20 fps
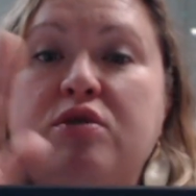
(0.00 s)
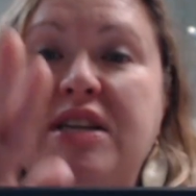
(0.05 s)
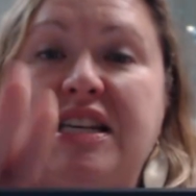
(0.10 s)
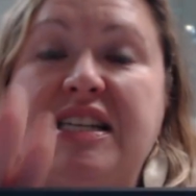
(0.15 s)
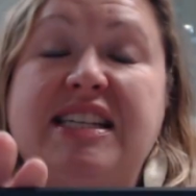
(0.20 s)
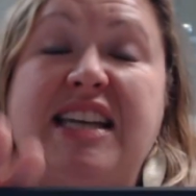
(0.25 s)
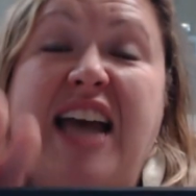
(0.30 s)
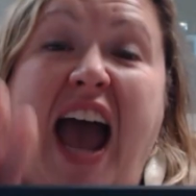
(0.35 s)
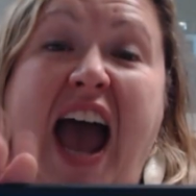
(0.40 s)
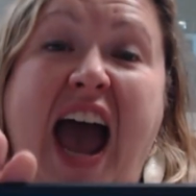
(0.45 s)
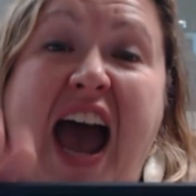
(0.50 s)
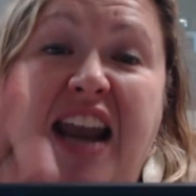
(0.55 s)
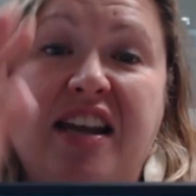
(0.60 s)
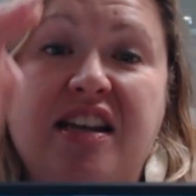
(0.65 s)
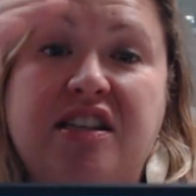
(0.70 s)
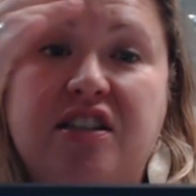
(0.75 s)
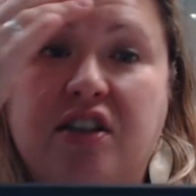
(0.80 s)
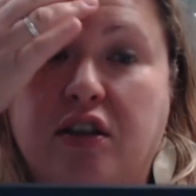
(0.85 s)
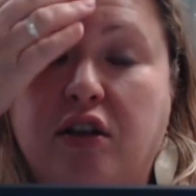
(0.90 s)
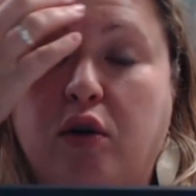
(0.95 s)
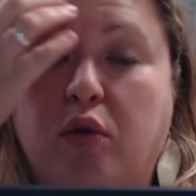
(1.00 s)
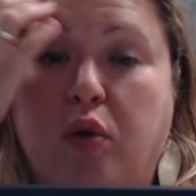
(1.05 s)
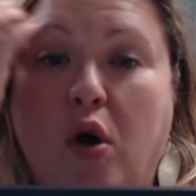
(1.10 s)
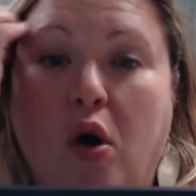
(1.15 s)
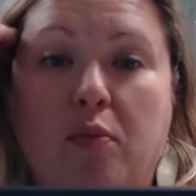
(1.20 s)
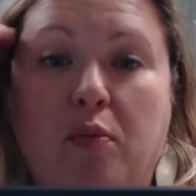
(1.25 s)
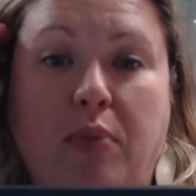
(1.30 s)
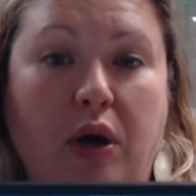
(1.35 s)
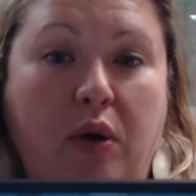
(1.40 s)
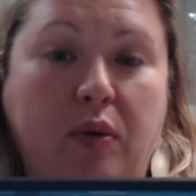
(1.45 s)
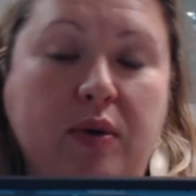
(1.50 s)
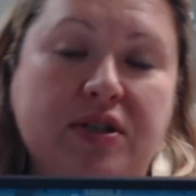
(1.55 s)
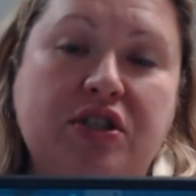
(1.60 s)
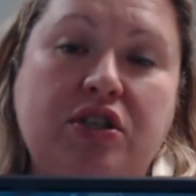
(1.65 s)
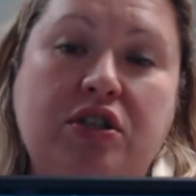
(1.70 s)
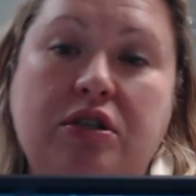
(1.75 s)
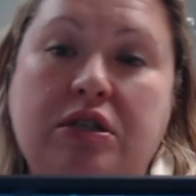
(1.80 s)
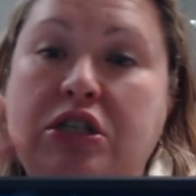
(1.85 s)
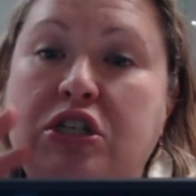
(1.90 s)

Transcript: need to add it to the Chromebook was